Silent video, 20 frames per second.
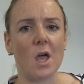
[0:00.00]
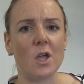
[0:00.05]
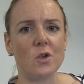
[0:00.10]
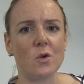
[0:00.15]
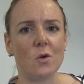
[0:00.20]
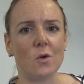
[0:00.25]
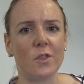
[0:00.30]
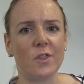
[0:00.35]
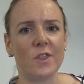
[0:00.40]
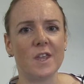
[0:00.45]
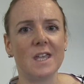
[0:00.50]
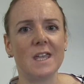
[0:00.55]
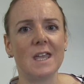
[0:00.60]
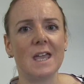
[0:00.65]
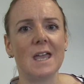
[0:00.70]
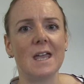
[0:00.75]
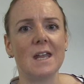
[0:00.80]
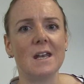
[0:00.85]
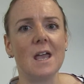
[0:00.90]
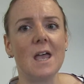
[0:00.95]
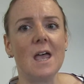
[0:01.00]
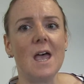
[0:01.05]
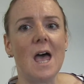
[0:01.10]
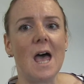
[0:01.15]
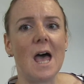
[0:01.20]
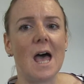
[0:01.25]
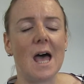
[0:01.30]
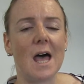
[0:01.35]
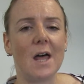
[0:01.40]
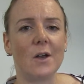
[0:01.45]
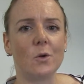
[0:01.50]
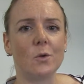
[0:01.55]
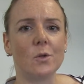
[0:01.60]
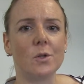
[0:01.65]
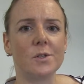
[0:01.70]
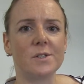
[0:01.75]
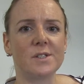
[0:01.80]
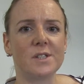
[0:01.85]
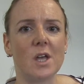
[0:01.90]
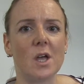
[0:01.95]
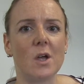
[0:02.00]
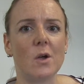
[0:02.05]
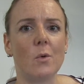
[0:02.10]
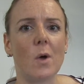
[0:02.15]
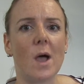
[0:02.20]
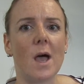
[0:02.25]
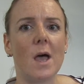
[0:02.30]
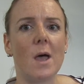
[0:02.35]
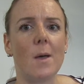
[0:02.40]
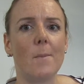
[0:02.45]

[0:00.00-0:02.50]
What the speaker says: your thinking and also